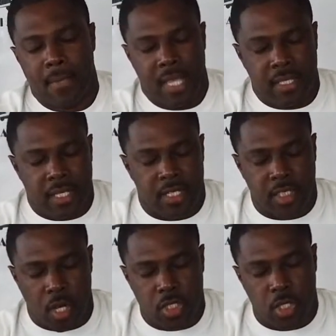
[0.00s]
And then there's
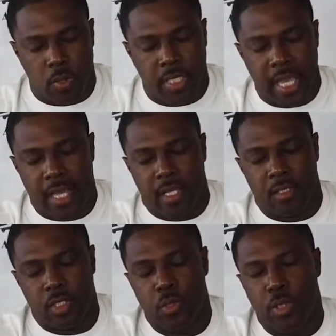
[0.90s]
also
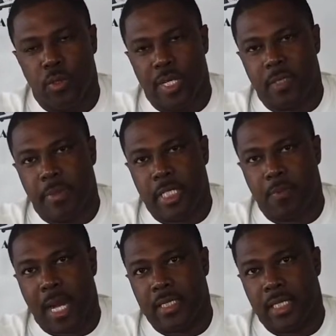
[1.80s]
two USB
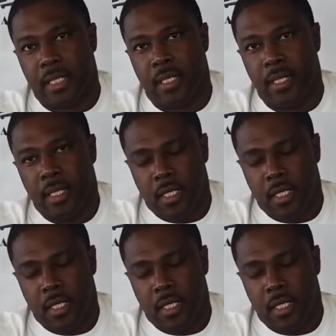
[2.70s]
spots here.